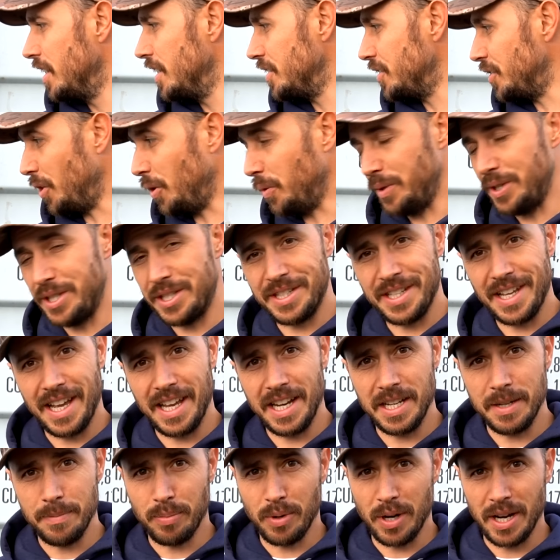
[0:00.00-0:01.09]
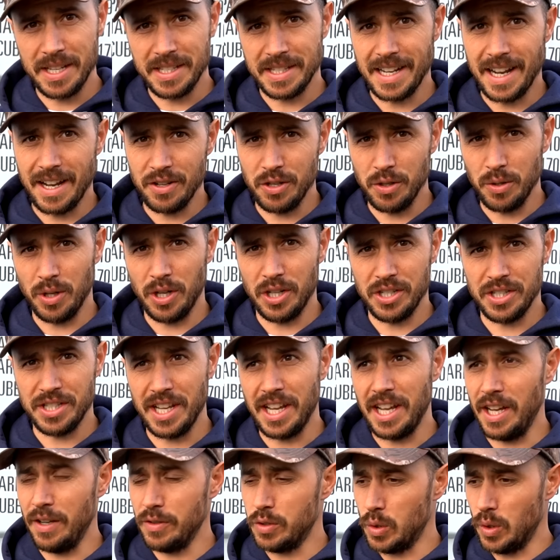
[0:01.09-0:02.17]
So we decided to price it out doing
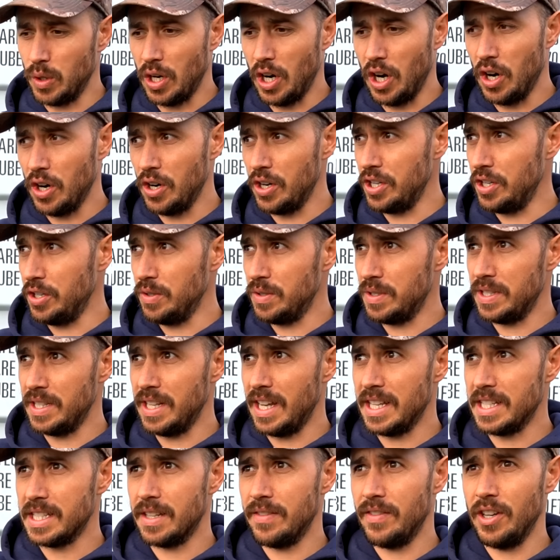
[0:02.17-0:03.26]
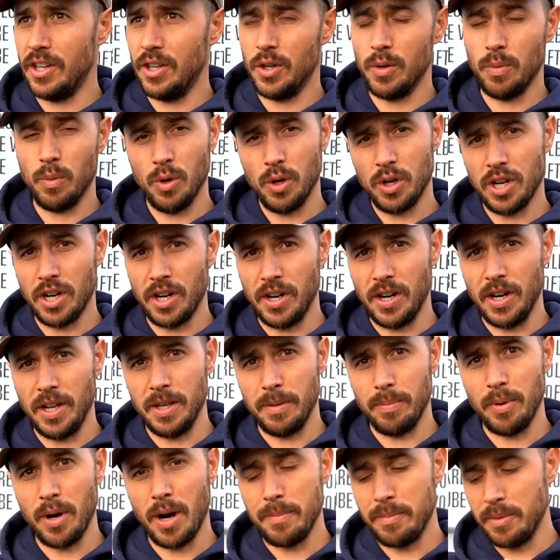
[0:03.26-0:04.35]
ourselves. We were already using the excavator to work on our
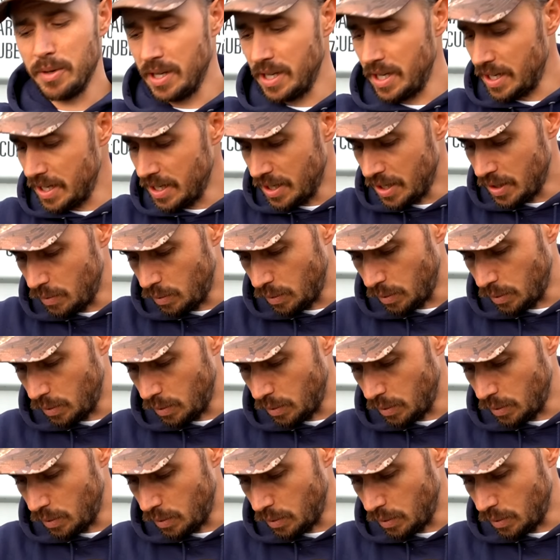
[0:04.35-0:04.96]
other property.